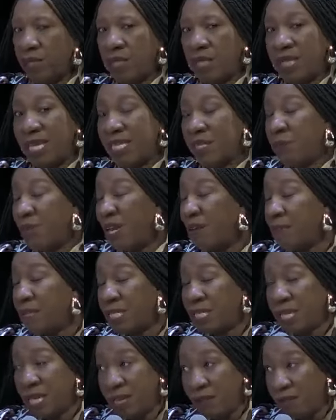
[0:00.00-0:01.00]
That's what I've been
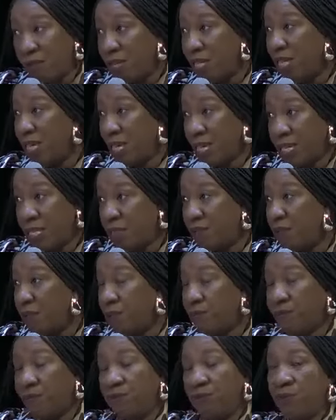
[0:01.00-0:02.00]
saying for years. For
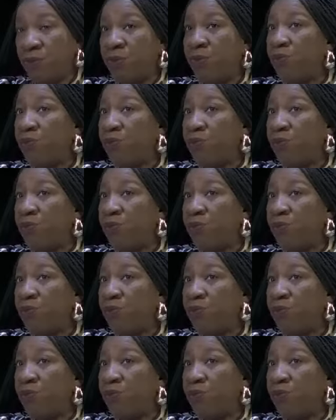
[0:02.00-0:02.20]
yeah.